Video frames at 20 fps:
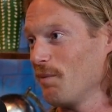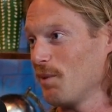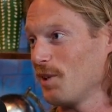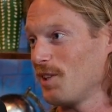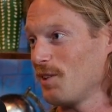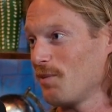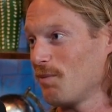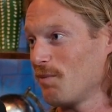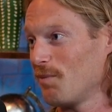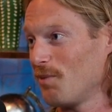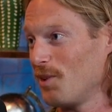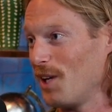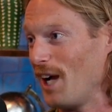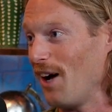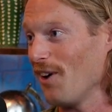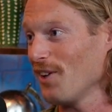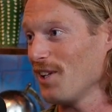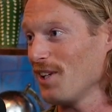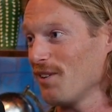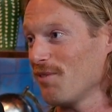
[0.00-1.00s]
But the
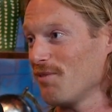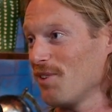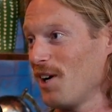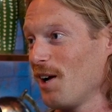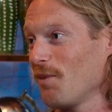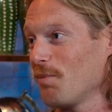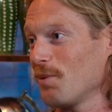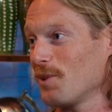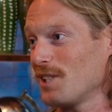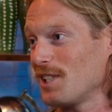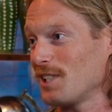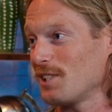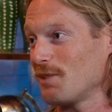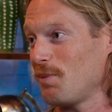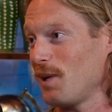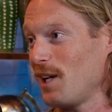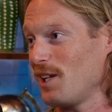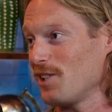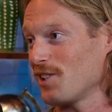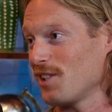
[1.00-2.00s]
reality of
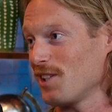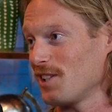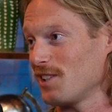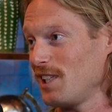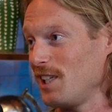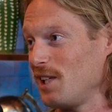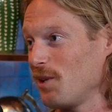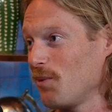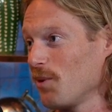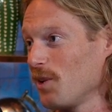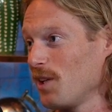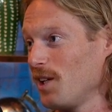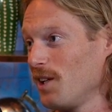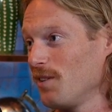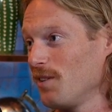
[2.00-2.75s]
non-participation is it